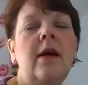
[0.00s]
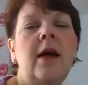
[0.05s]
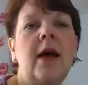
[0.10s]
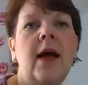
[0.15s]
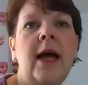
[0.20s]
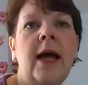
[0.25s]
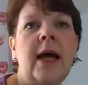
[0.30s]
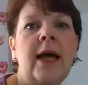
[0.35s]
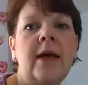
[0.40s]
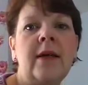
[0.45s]

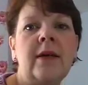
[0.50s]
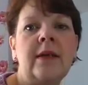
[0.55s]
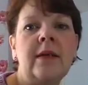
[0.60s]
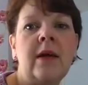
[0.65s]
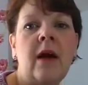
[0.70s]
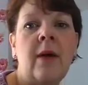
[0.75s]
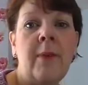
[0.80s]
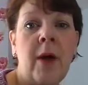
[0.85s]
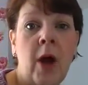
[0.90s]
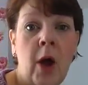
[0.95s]
And
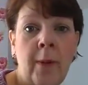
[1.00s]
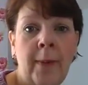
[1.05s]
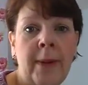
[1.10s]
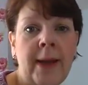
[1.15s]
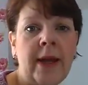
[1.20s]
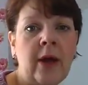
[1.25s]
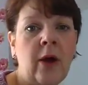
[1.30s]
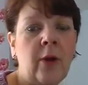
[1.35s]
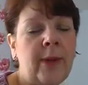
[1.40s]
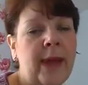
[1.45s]
I'm
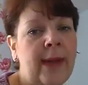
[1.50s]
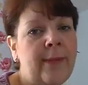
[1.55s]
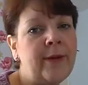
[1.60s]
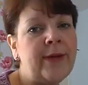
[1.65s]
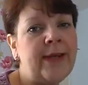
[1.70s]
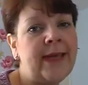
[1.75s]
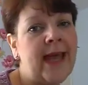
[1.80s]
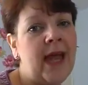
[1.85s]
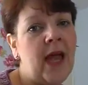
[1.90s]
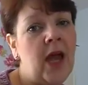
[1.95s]
hoping I'll be able
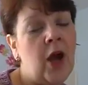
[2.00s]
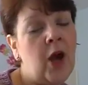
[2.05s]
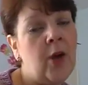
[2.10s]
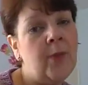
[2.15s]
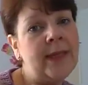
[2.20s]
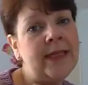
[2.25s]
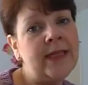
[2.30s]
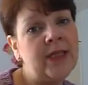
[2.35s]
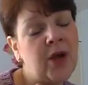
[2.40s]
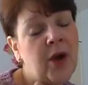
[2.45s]
to get home
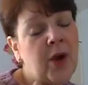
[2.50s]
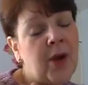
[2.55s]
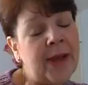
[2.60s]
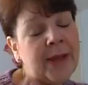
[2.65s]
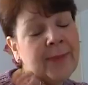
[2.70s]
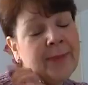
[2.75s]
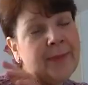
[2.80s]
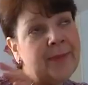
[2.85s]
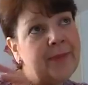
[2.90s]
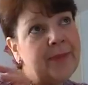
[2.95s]
in
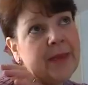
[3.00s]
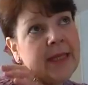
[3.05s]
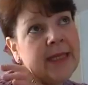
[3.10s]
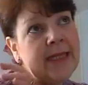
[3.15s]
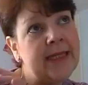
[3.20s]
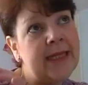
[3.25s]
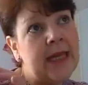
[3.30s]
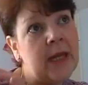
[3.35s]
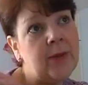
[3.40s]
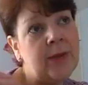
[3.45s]
time and
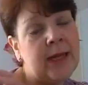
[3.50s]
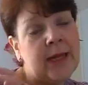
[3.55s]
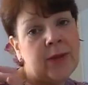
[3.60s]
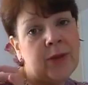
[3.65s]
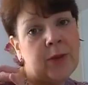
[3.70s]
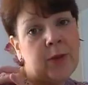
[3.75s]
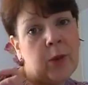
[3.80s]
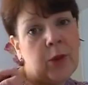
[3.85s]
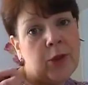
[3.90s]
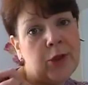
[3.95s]
settle down
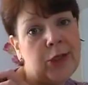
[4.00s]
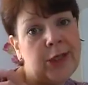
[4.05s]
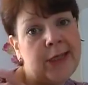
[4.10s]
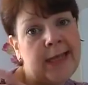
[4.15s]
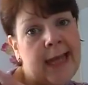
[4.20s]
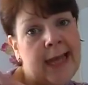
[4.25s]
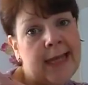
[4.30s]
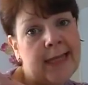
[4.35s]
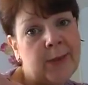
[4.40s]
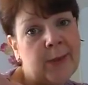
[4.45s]
to watch it
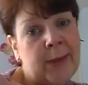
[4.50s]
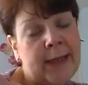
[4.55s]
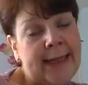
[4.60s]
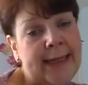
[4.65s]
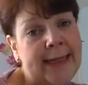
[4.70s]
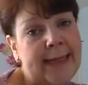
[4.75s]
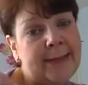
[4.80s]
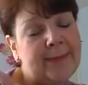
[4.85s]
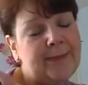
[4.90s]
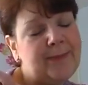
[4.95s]
next
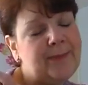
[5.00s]
week.